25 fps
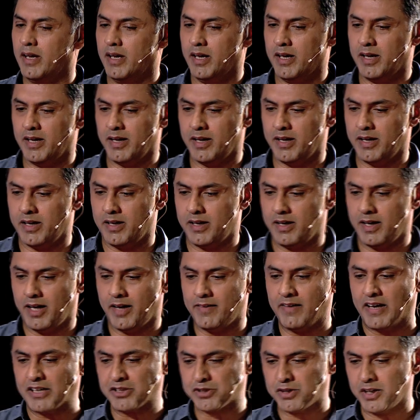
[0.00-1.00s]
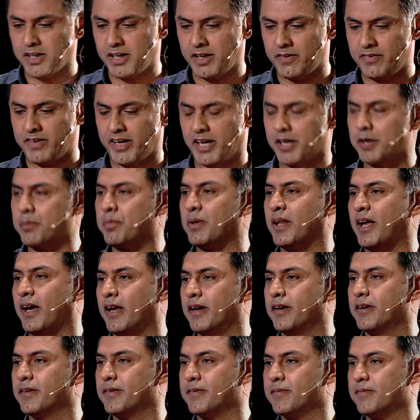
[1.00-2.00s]
And I've actually never had a
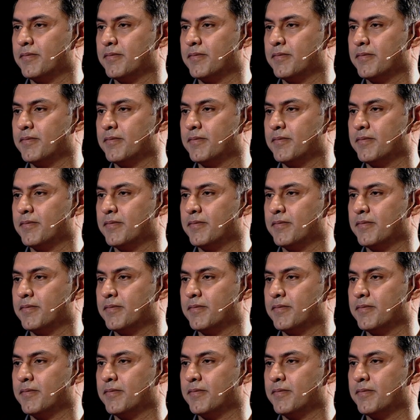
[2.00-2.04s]
plan.